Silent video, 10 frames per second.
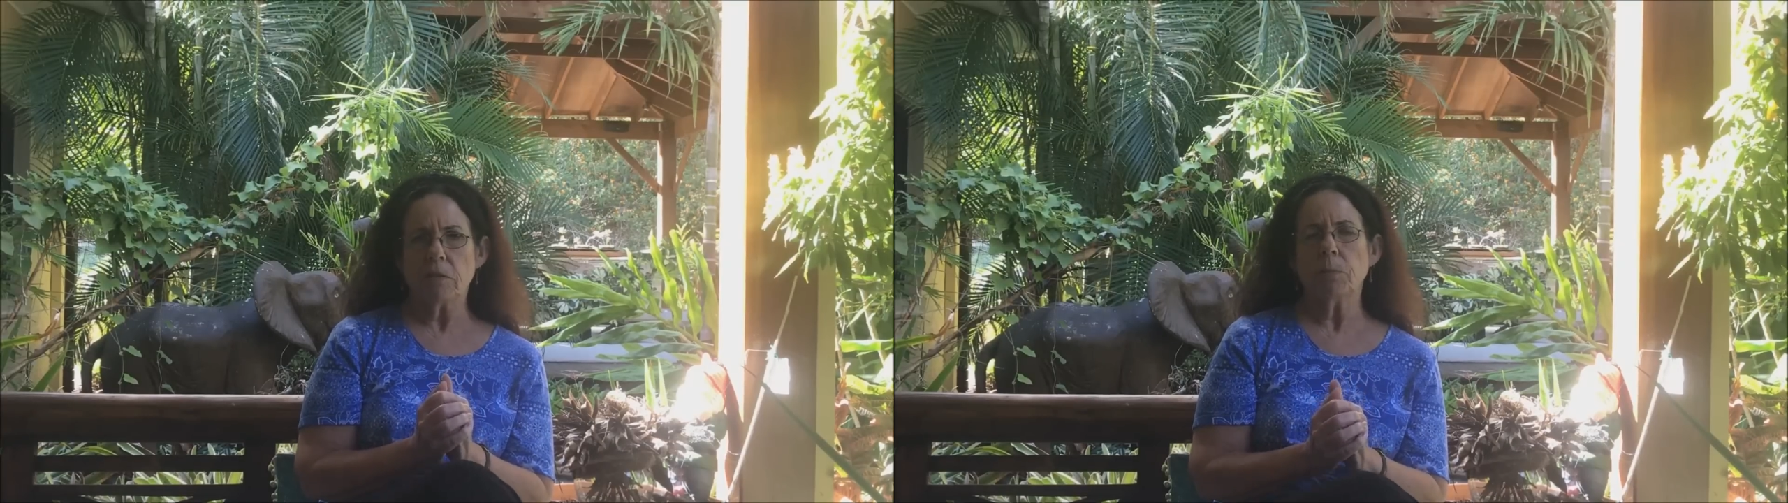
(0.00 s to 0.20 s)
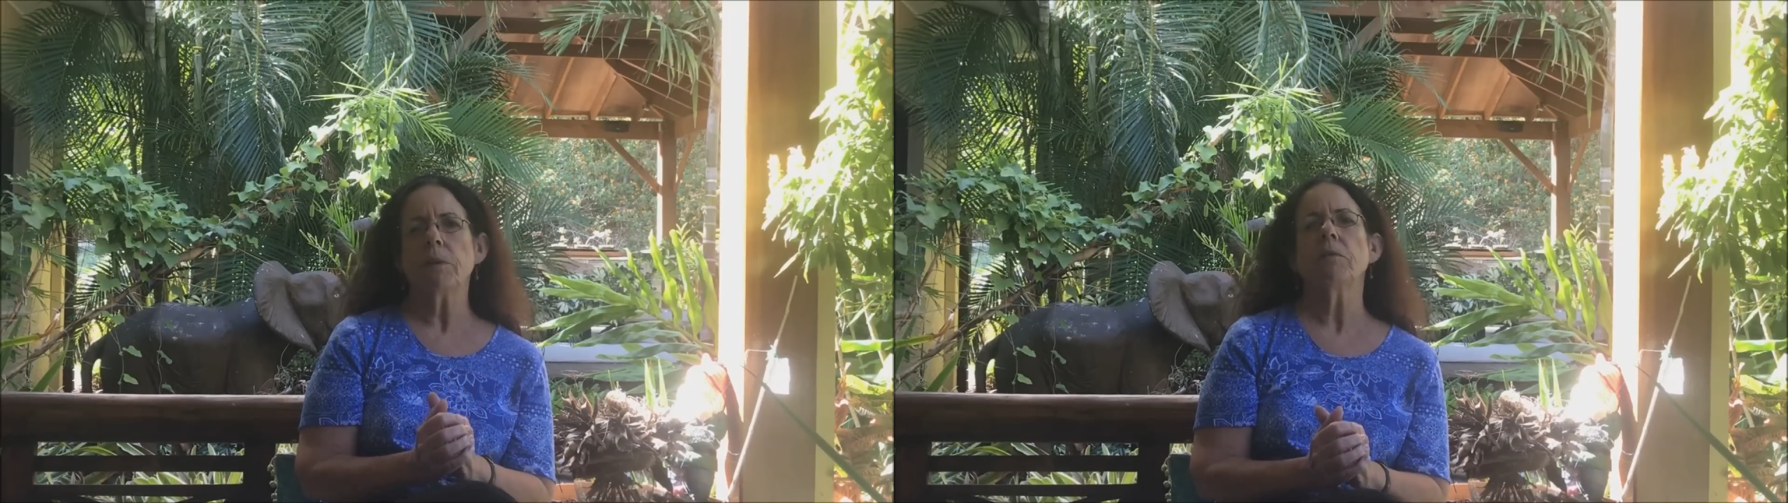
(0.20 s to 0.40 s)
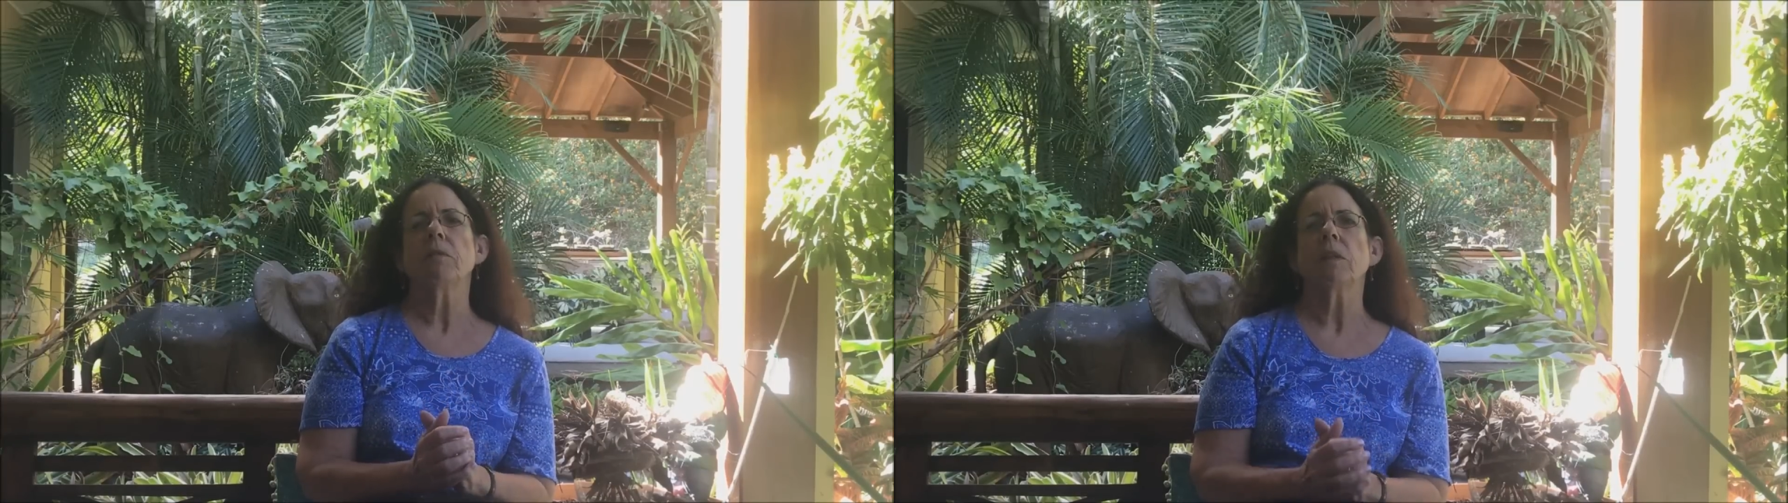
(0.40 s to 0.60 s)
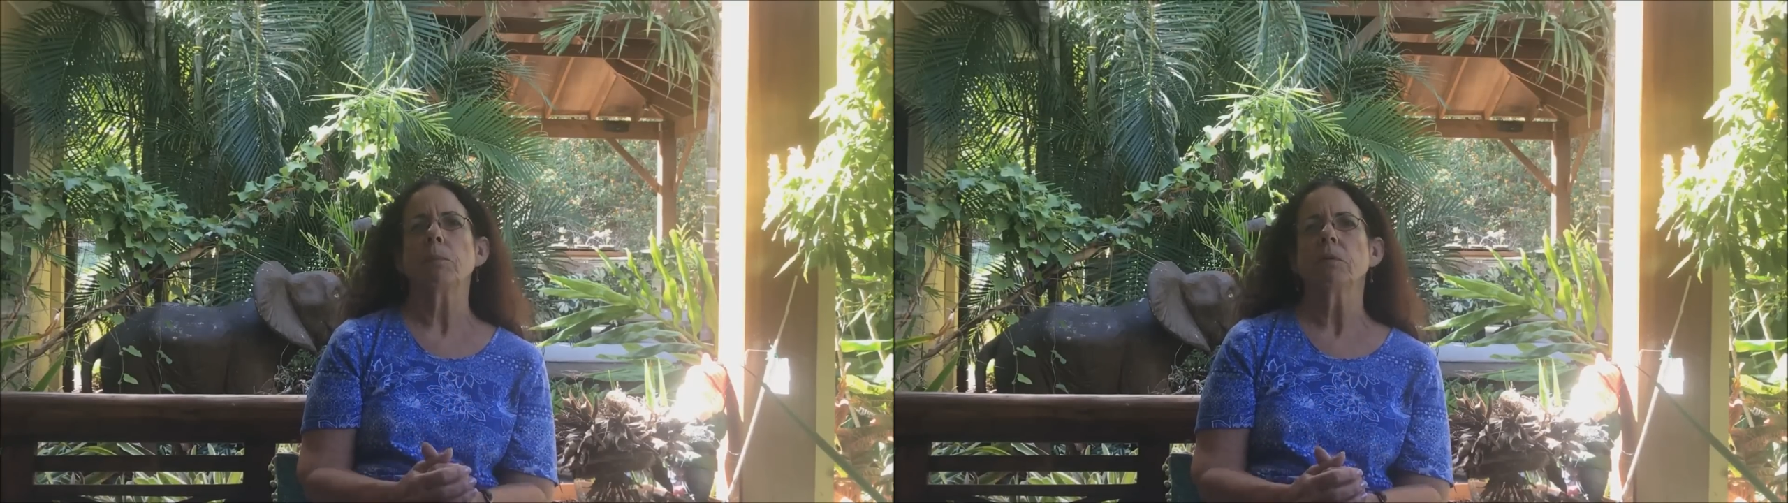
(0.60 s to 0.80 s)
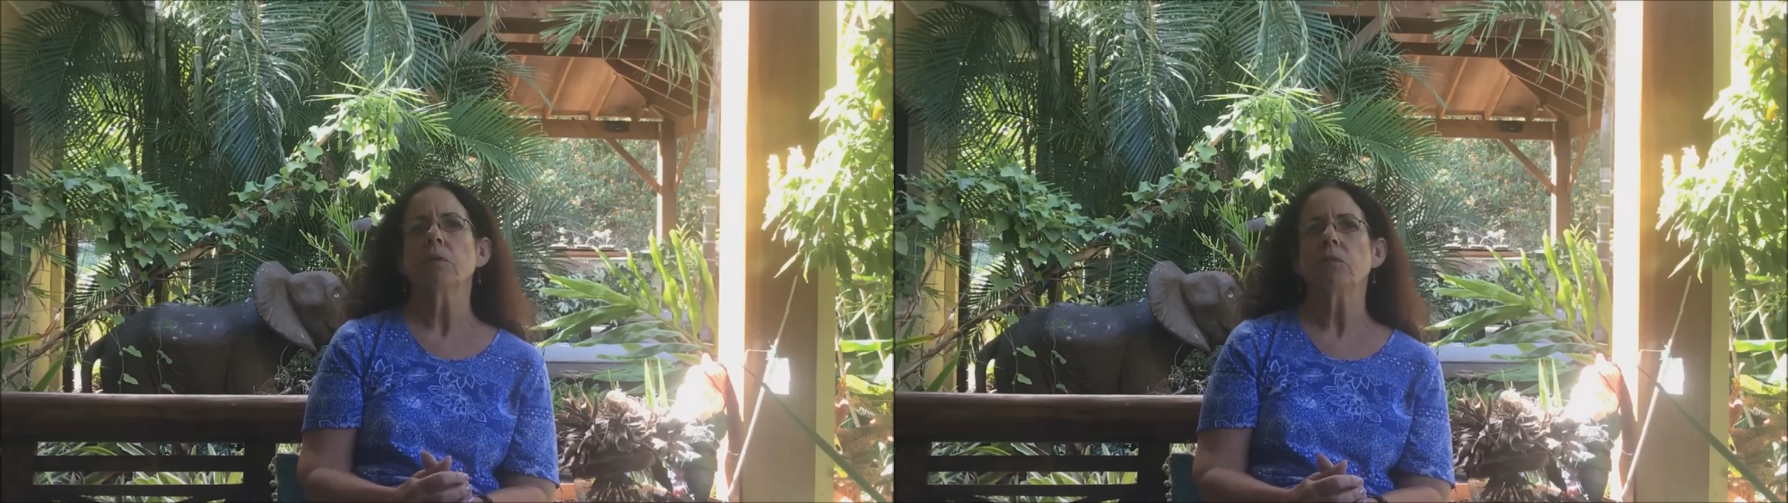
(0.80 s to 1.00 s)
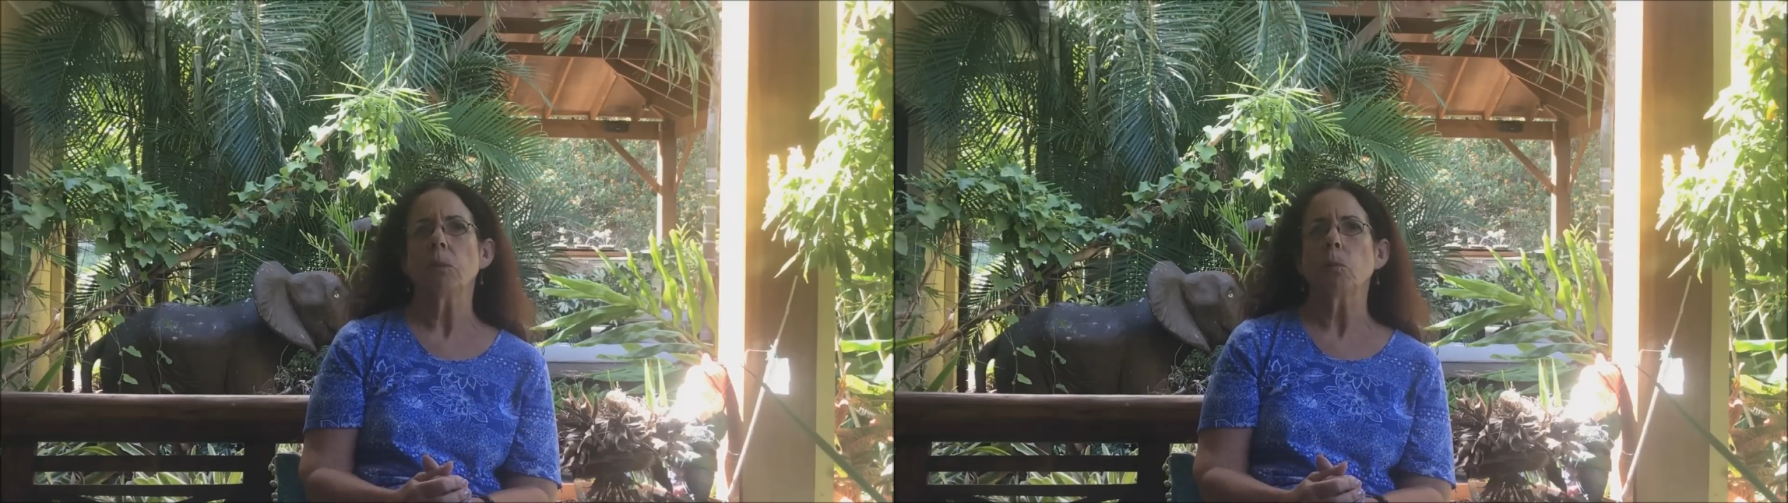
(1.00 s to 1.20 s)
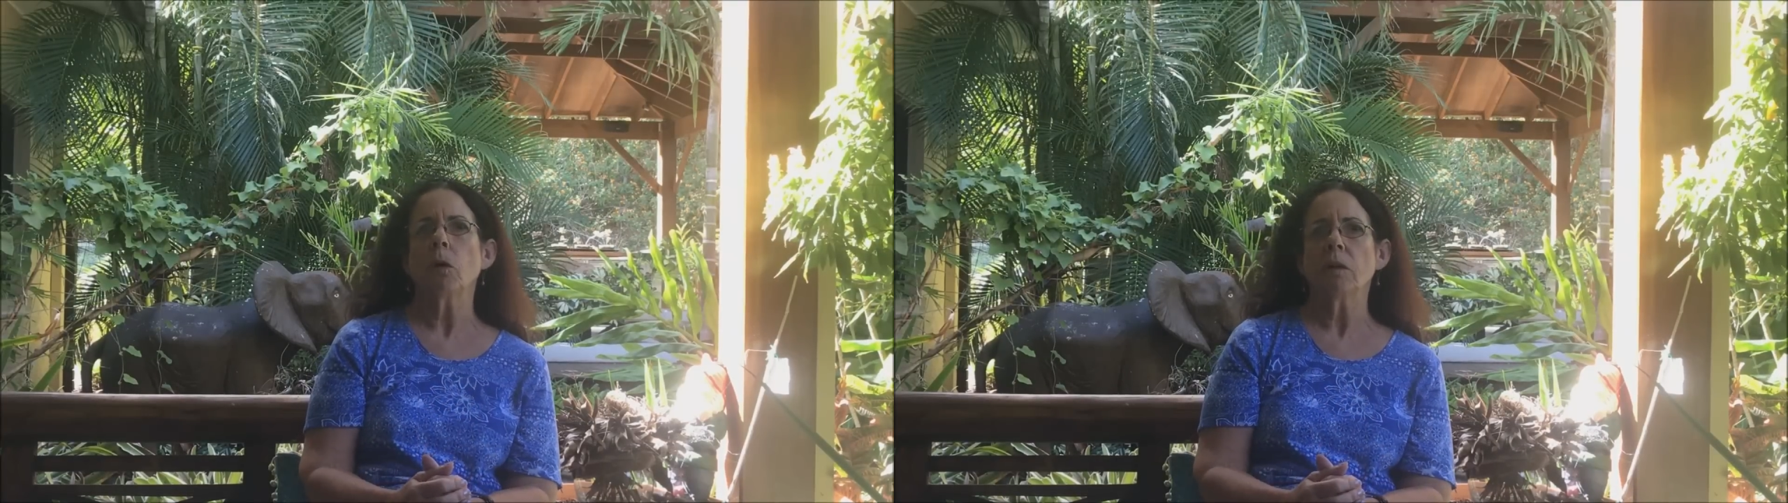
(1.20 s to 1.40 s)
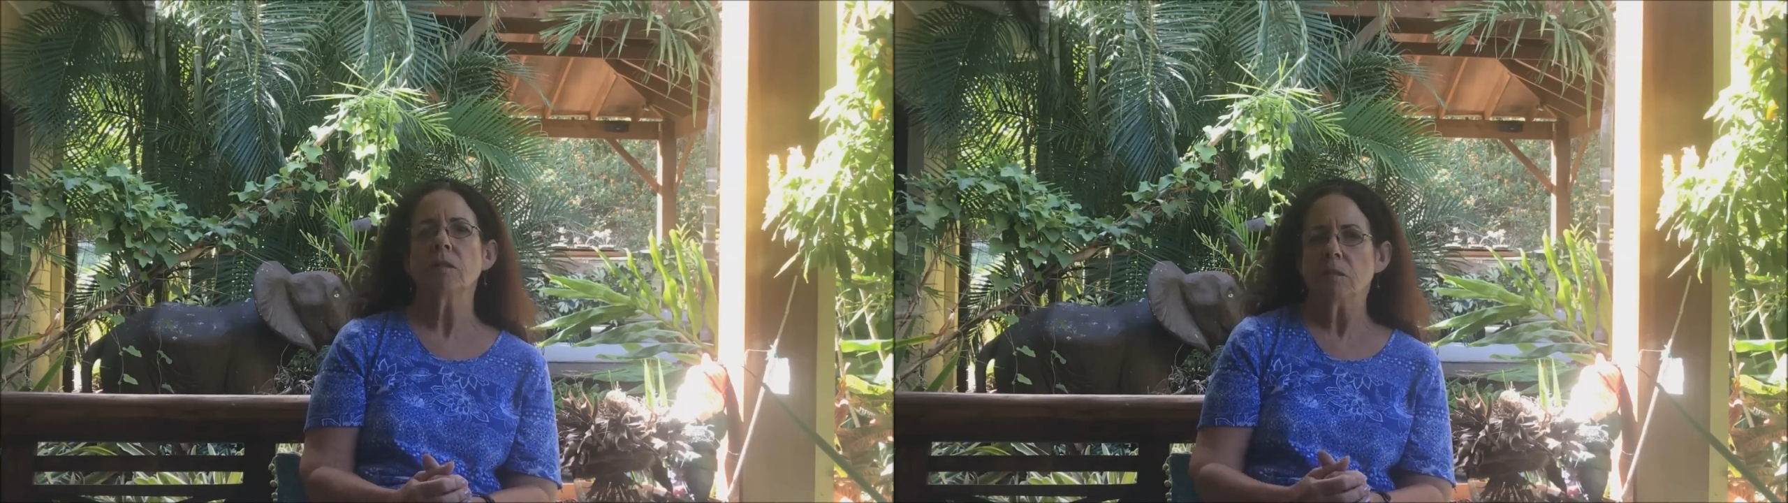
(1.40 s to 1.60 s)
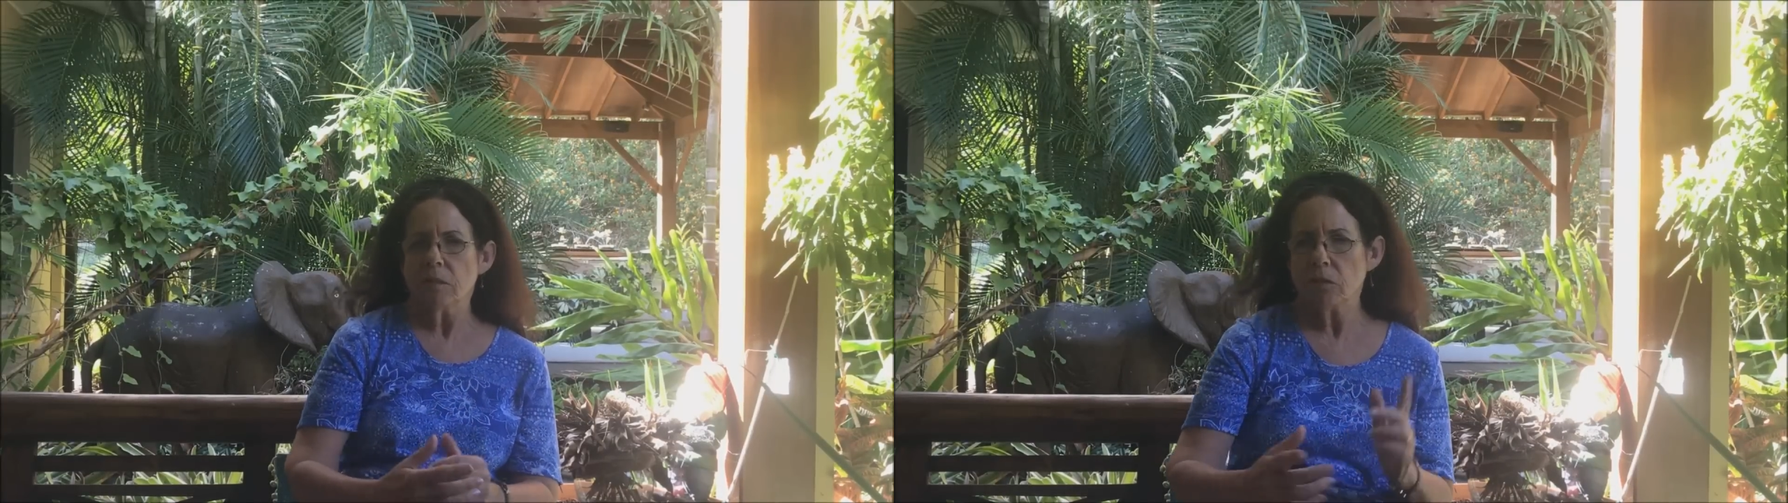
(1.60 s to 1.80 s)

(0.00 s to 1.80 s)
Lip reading: experience up on the ship once,